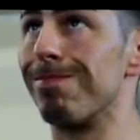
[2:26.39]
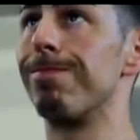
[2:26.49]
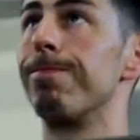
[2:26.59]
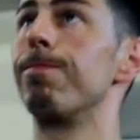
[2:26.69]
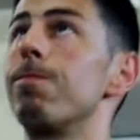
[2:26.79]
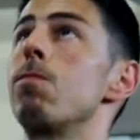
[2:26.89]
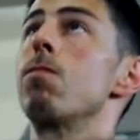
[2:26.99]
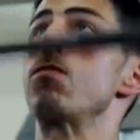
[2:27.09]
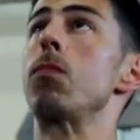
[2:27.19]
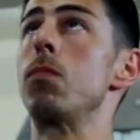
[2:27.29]
When you've
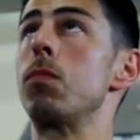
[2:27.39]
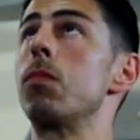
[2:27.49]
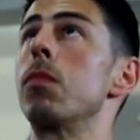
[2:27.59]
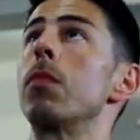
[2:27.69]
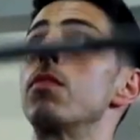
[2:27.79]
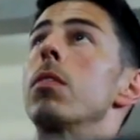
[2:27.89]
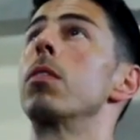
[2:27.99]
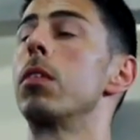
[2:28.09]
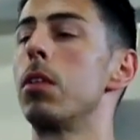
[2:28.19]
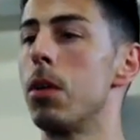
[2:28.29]
completed your 10 reps,
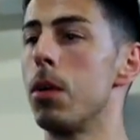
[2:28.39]
we're going to